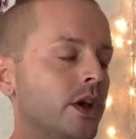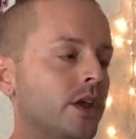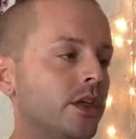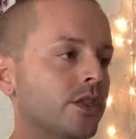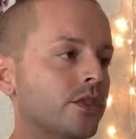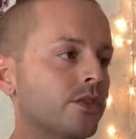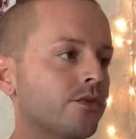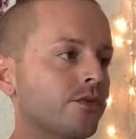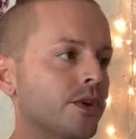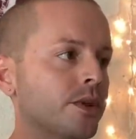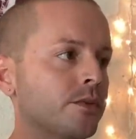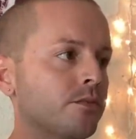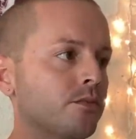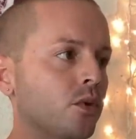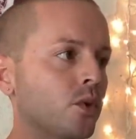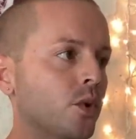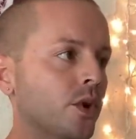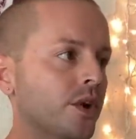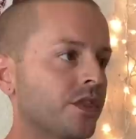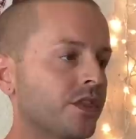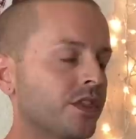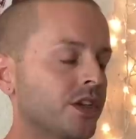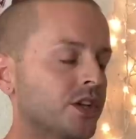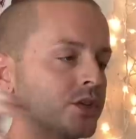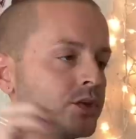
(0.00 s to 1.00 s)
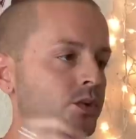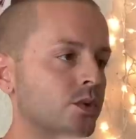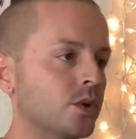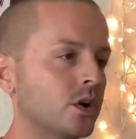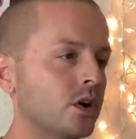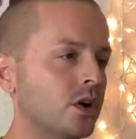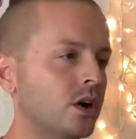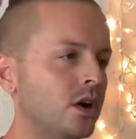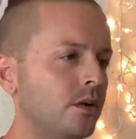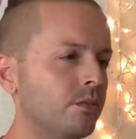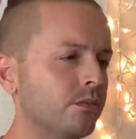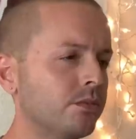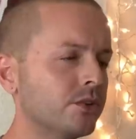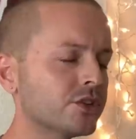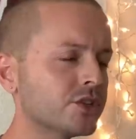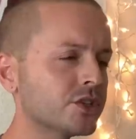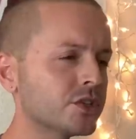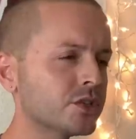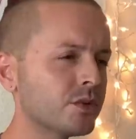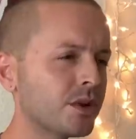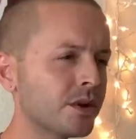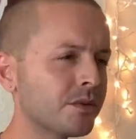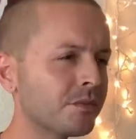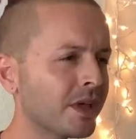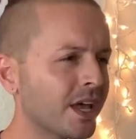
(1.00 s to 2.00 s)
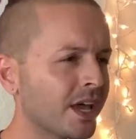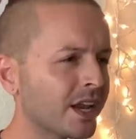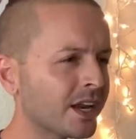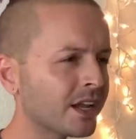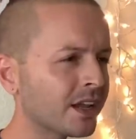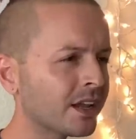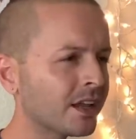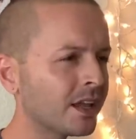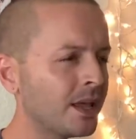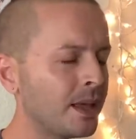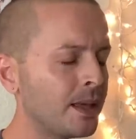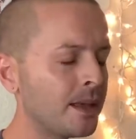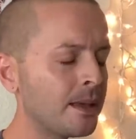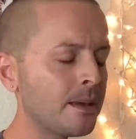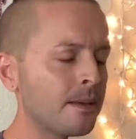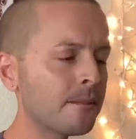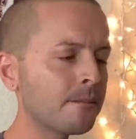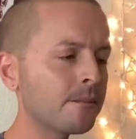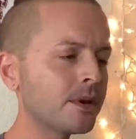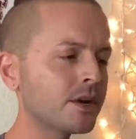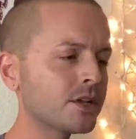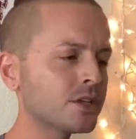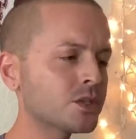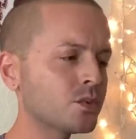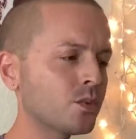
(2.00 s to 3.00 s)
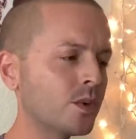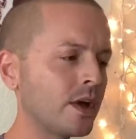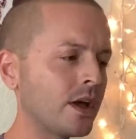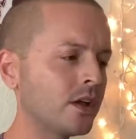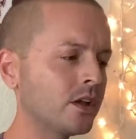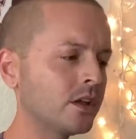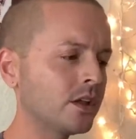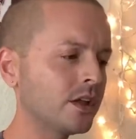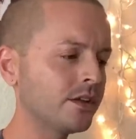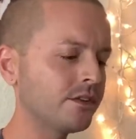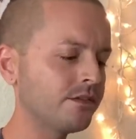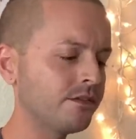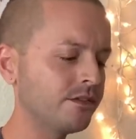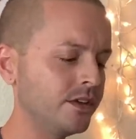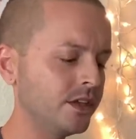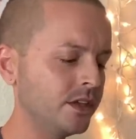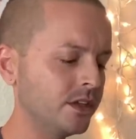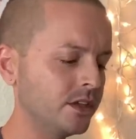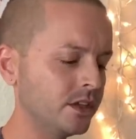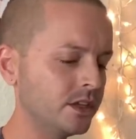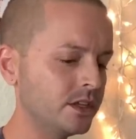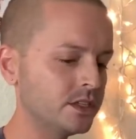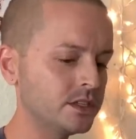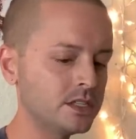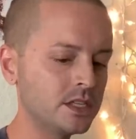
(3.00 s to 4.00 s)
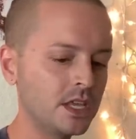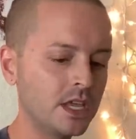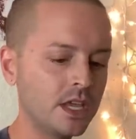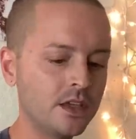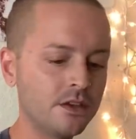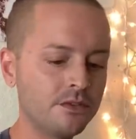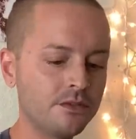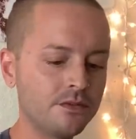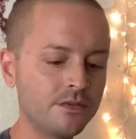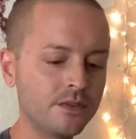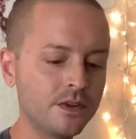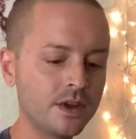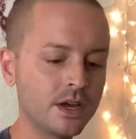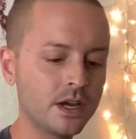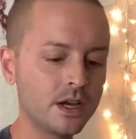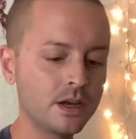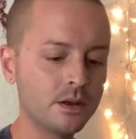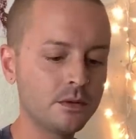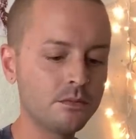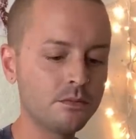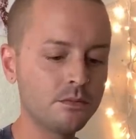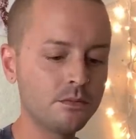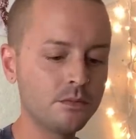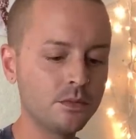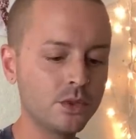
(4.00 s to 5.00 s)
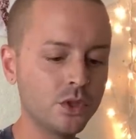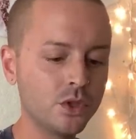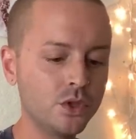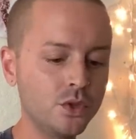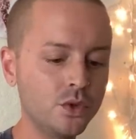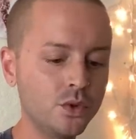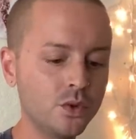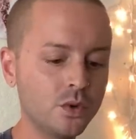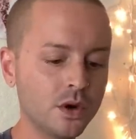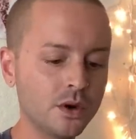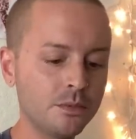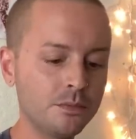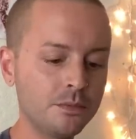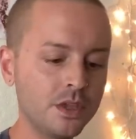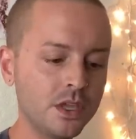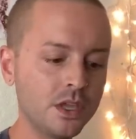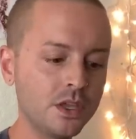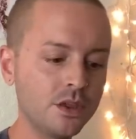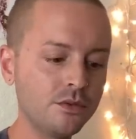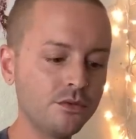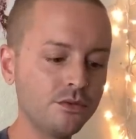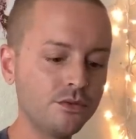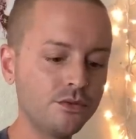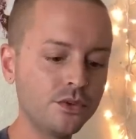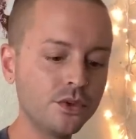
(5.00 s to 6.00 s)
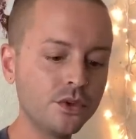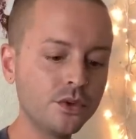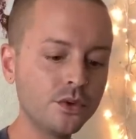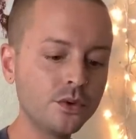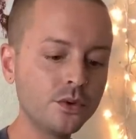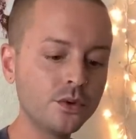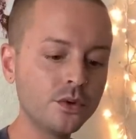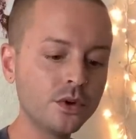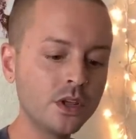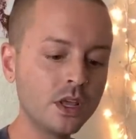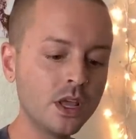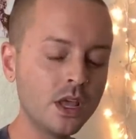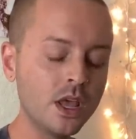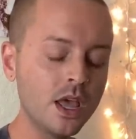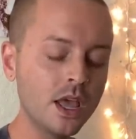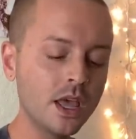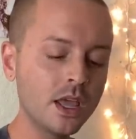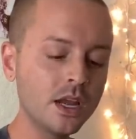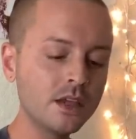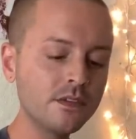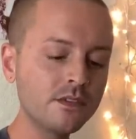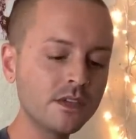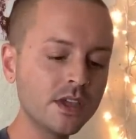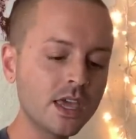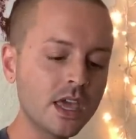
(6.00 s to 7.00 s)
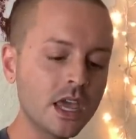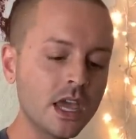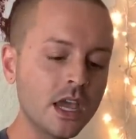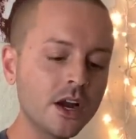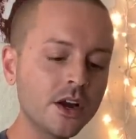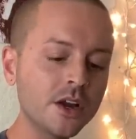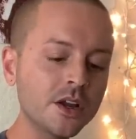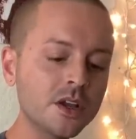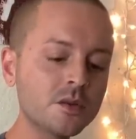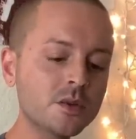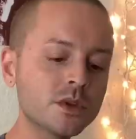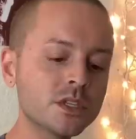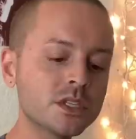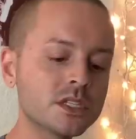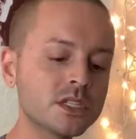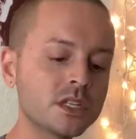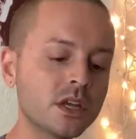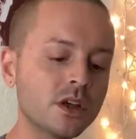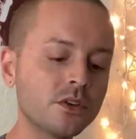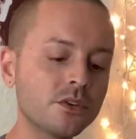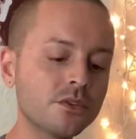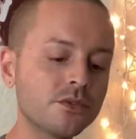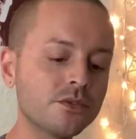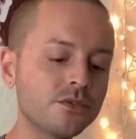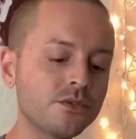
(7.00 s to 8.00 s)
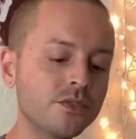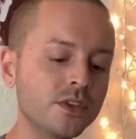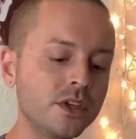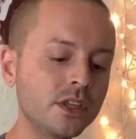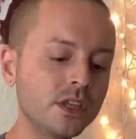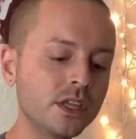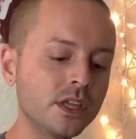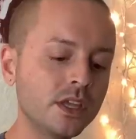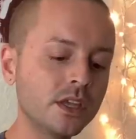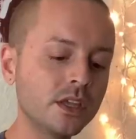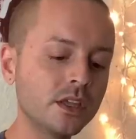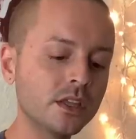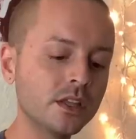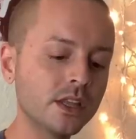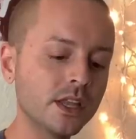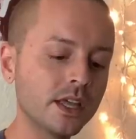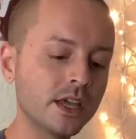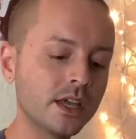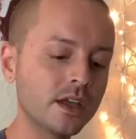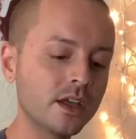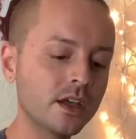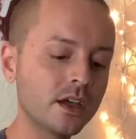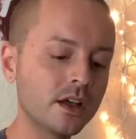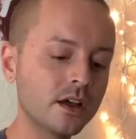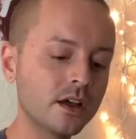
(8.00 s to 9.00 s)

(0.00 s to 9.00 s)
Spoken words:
three important things to accomplish is what I'm getting. But as well, I feel as if you are being viewed and even carrying oneself feeling like